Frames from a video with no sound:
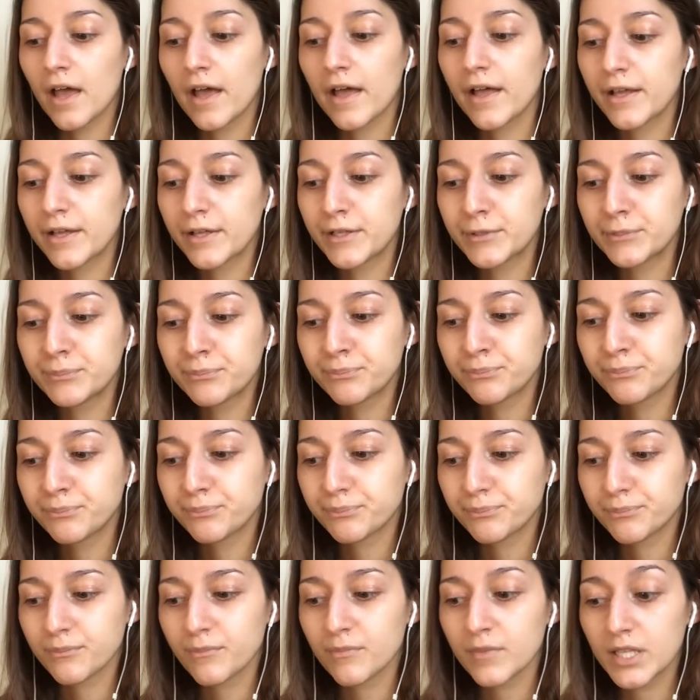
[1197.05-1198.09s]
The
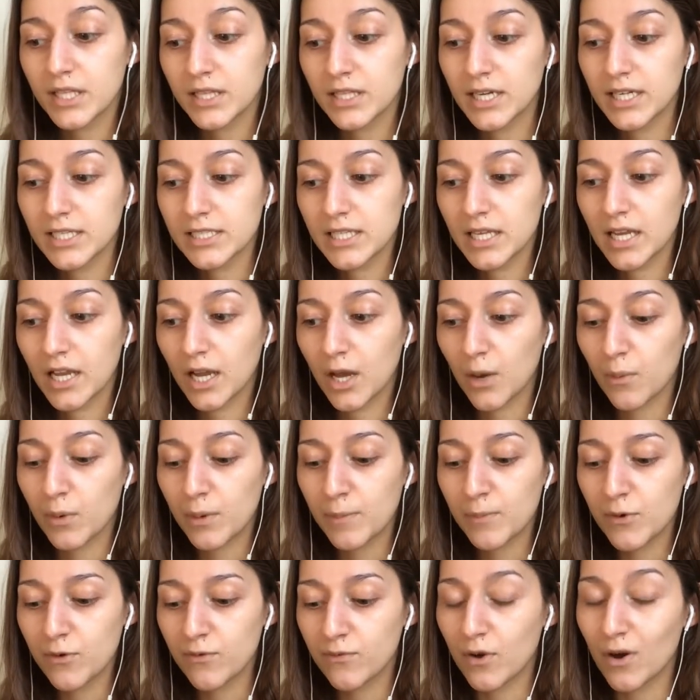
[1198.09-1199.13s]
next thing I kind
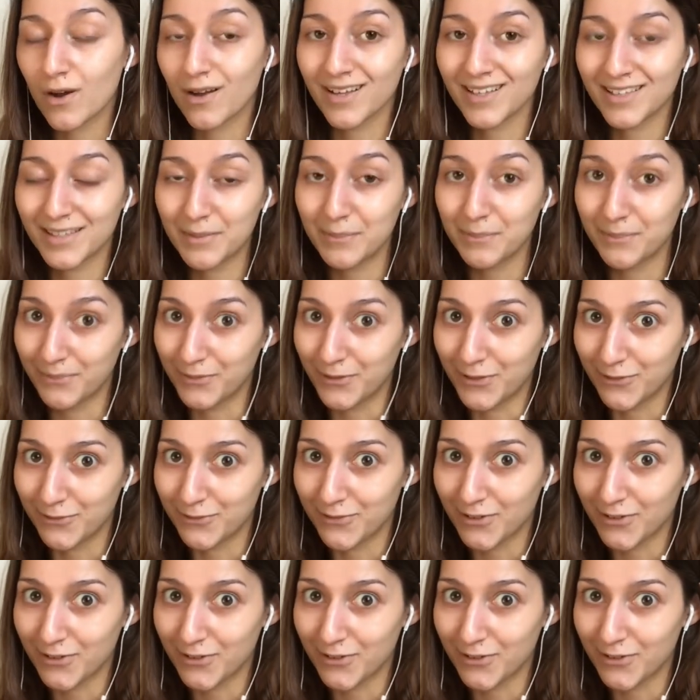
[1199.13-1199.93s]
of move